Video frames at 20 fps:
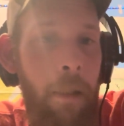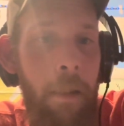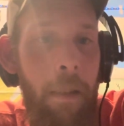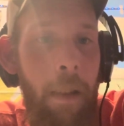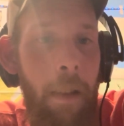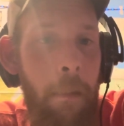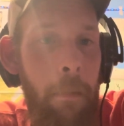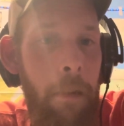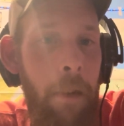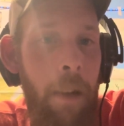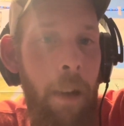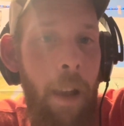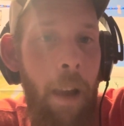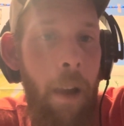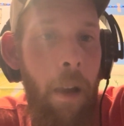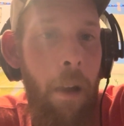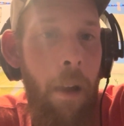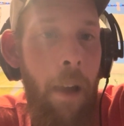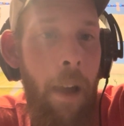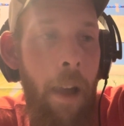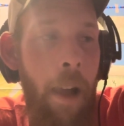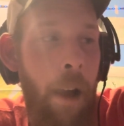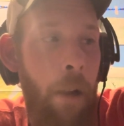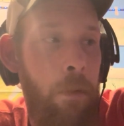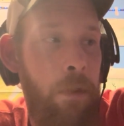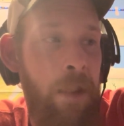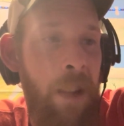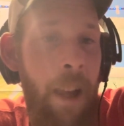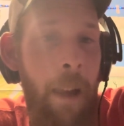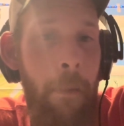I
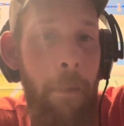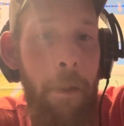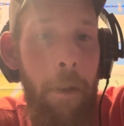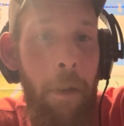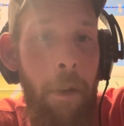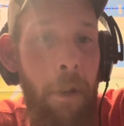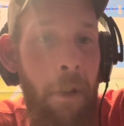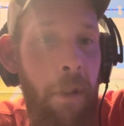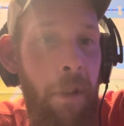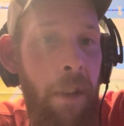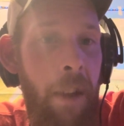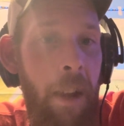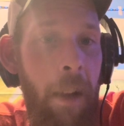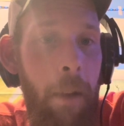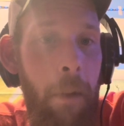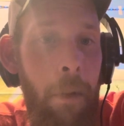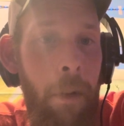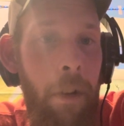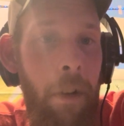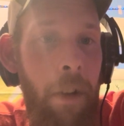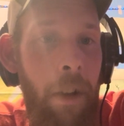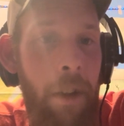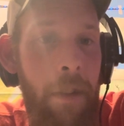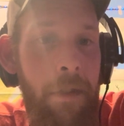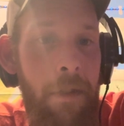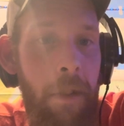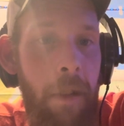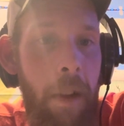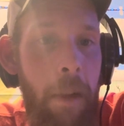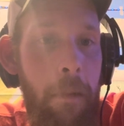was happy all day at work
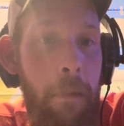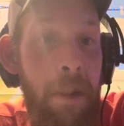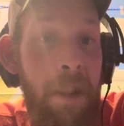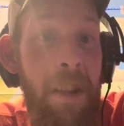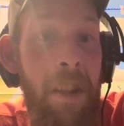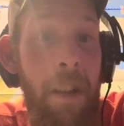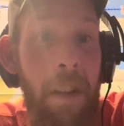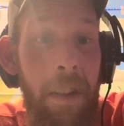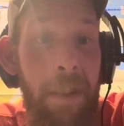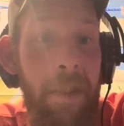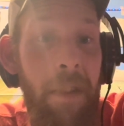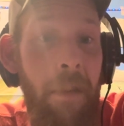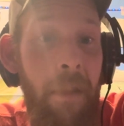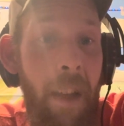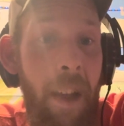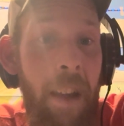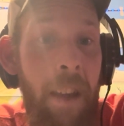yesterday because of that